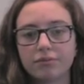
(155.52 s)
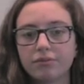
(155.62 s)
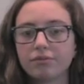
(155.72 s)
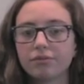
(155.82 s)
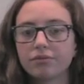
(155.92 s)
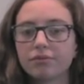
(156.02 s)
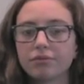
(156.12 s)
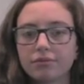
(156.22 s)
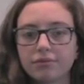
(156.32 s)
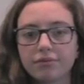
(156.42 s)

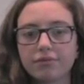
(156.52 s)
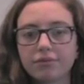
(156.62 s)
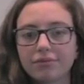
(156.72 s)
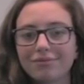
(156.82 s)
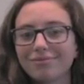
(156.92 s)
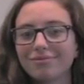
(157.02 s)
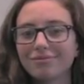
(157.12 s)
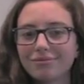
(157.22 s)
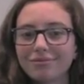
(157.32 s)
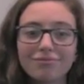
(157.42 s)

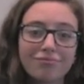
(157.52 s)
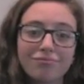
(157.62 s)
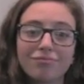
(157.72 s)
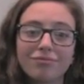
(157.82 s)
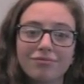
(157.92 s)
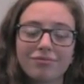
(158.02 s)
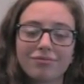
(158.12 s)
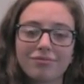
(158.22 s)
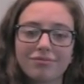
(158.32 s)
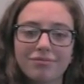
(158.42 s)

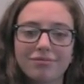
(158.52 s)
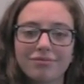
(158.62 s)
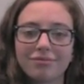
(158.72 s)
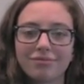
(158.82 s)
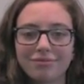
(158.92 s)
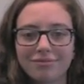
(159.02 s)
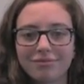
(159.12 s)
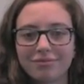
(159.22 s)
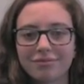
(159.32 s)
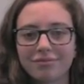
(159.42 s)

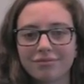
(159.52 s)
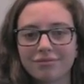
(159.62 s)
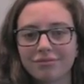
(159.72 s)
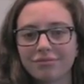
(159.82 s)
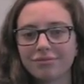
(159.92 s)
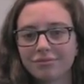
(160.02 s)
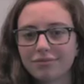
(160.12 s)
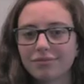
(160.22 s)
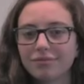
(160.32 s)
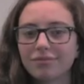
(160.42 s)

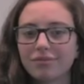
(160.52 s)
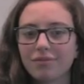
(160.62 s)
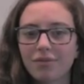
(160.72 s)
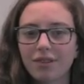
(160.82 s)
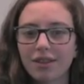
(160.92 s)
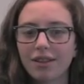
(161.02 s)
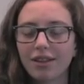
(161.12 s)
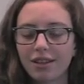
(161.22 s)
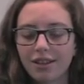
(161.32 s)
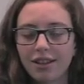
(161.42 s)

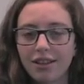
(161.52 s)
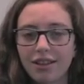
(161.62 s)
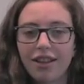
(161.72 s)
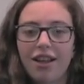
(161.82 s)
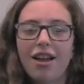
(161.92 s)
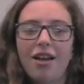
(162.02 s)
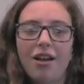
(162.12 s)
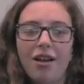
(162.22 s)
(silent)